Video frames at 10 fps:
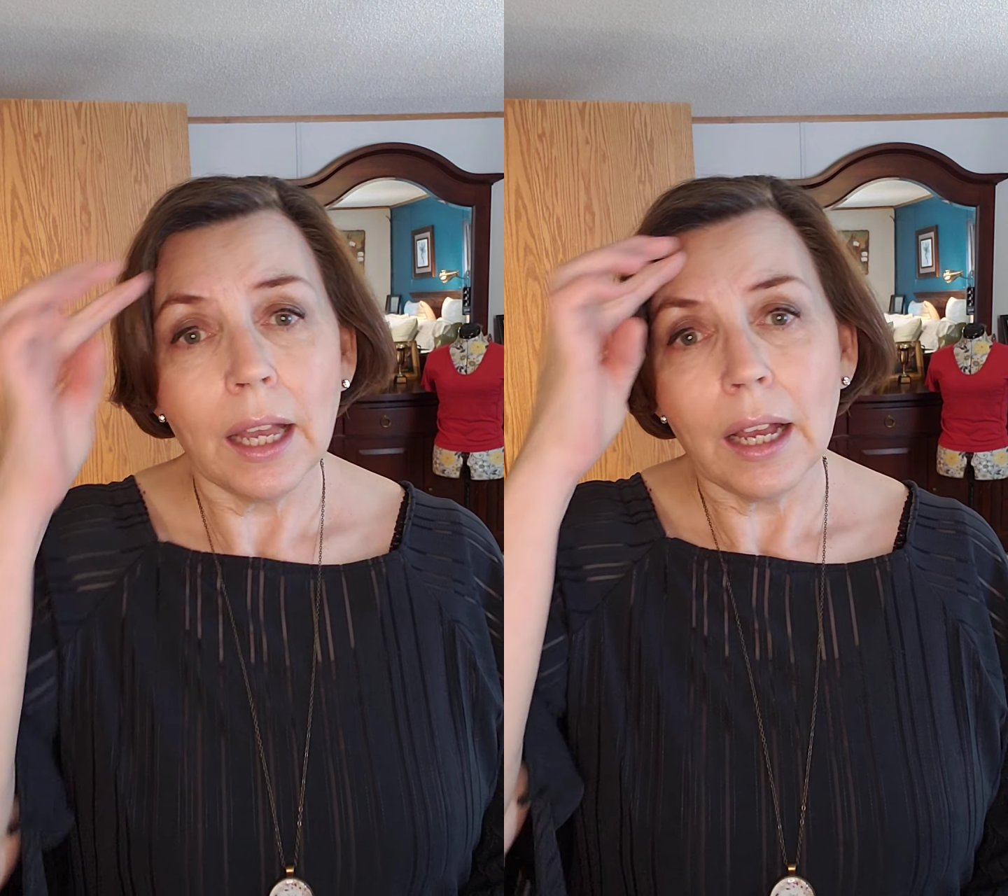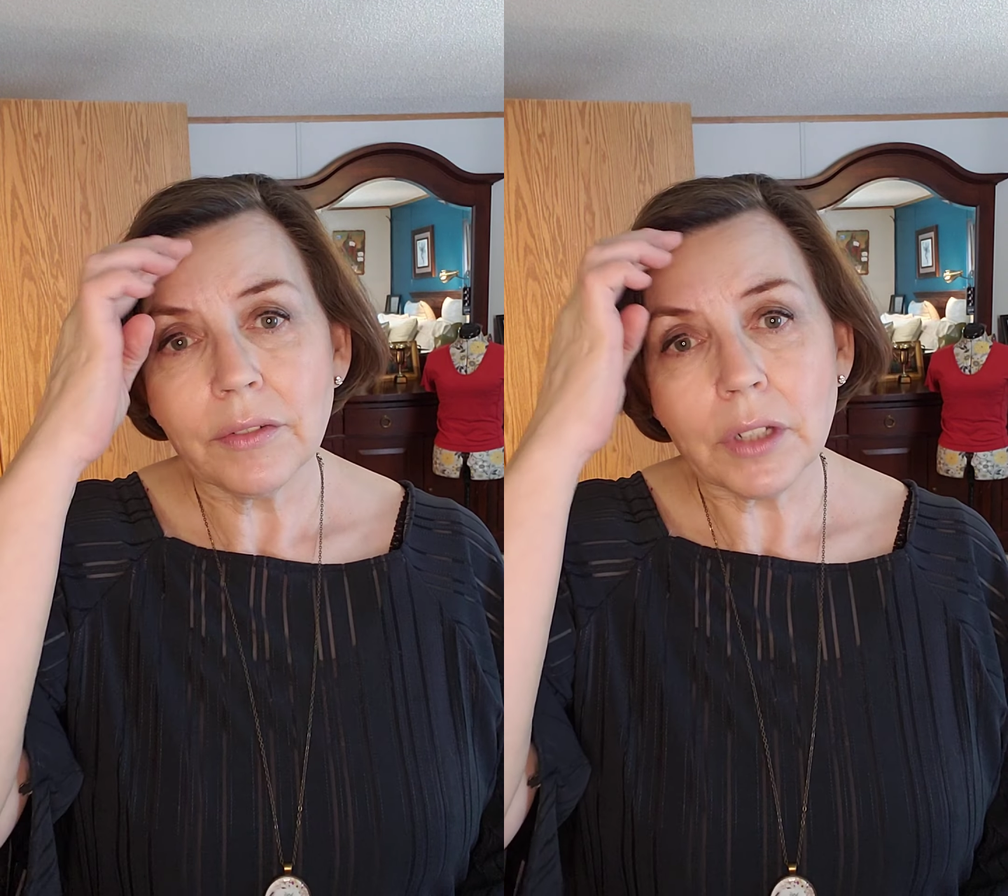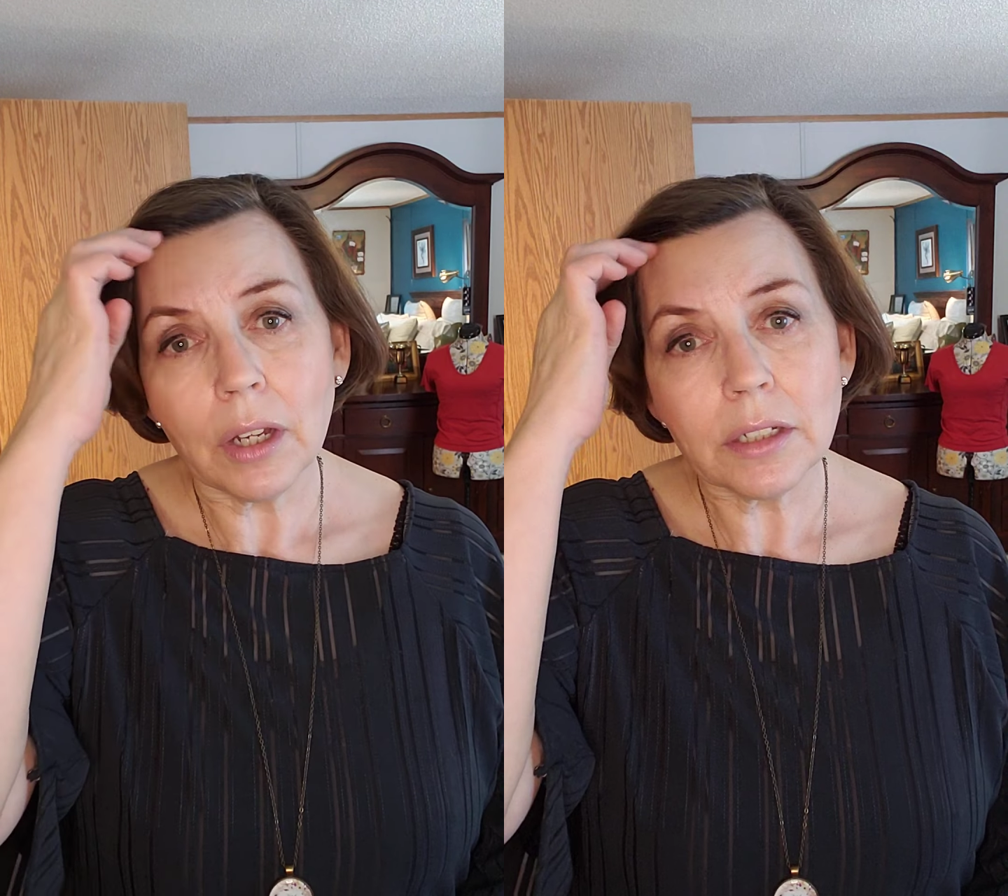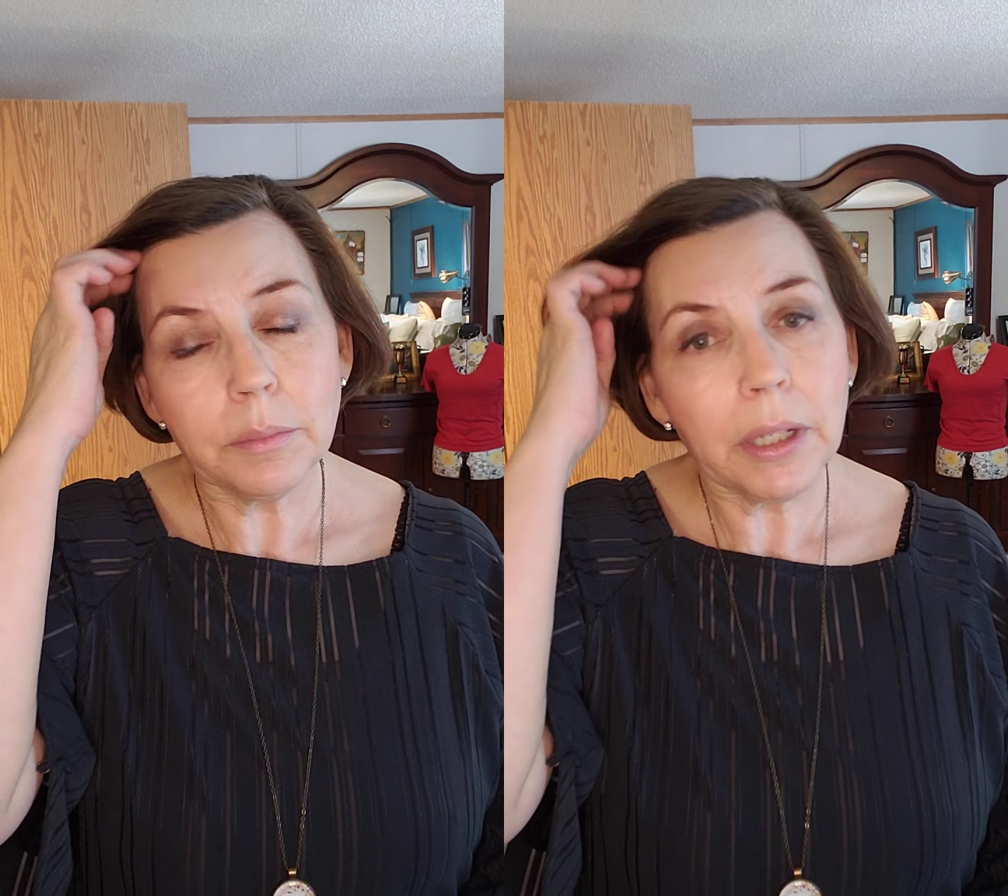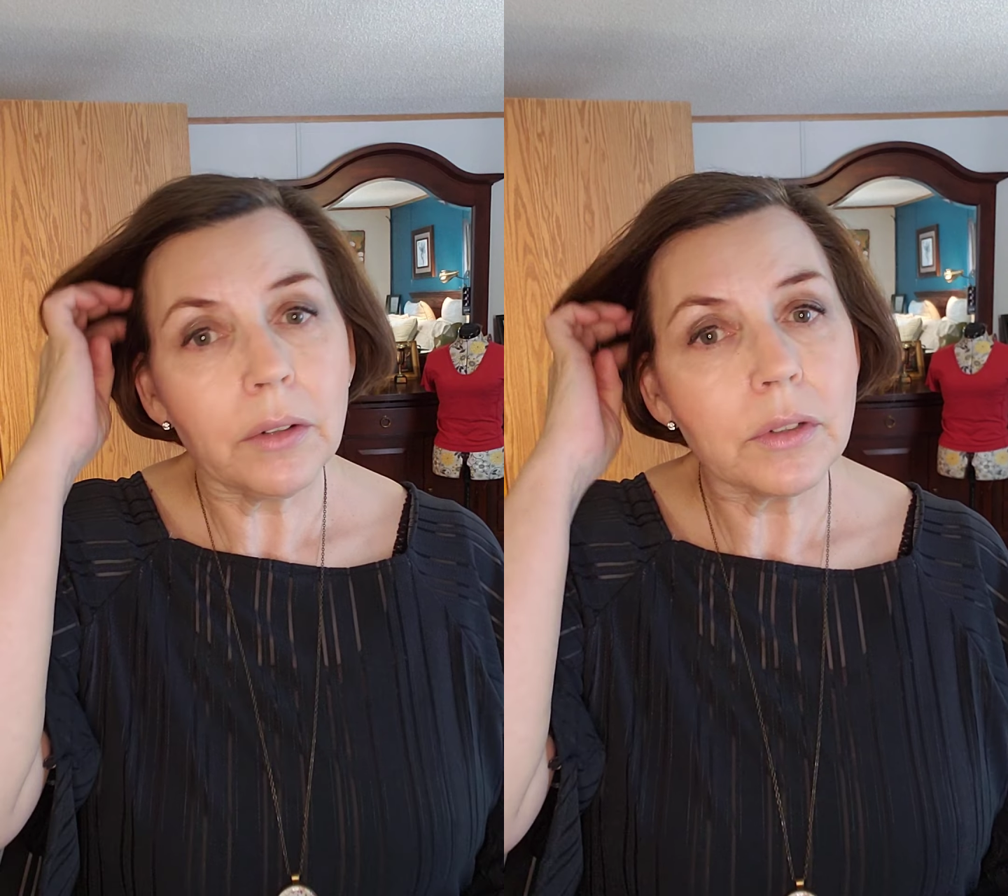I've talked
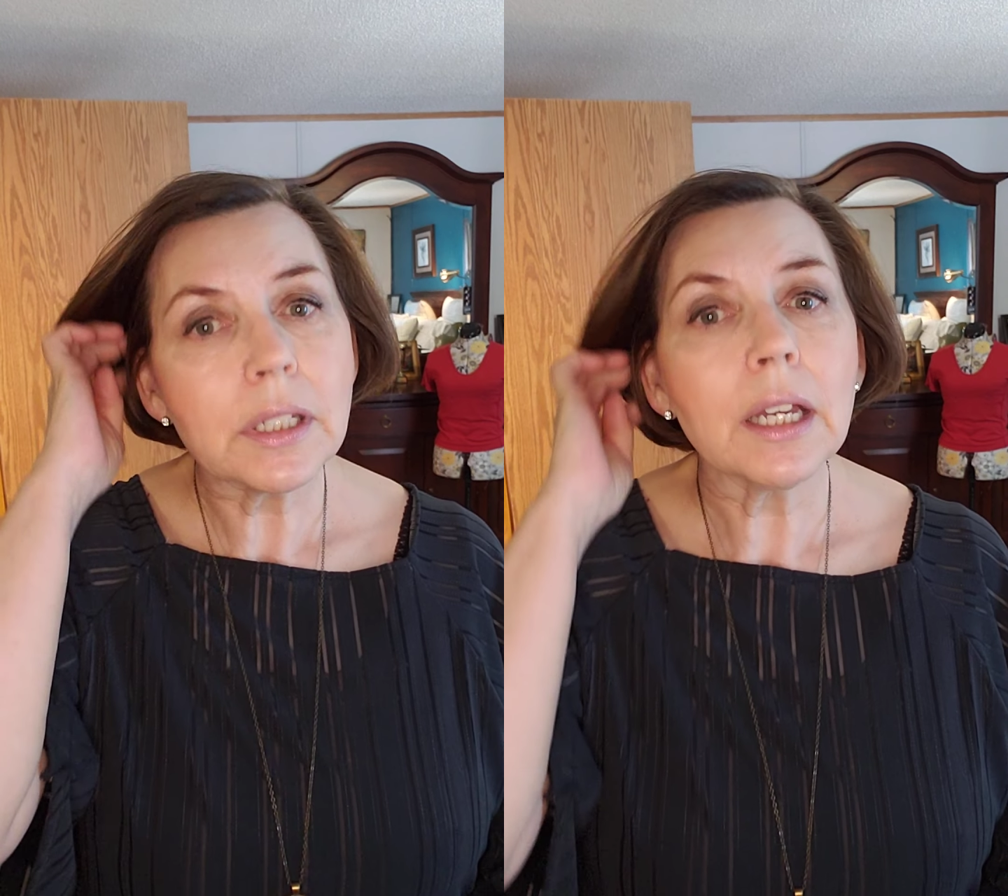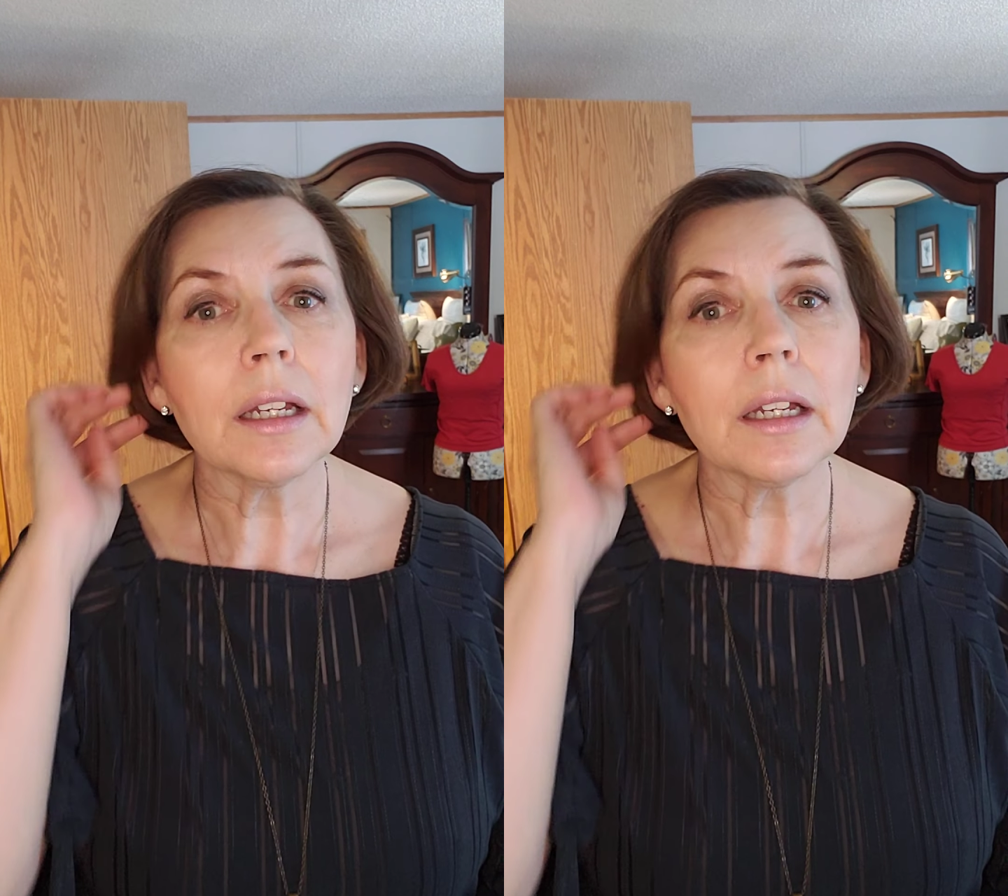about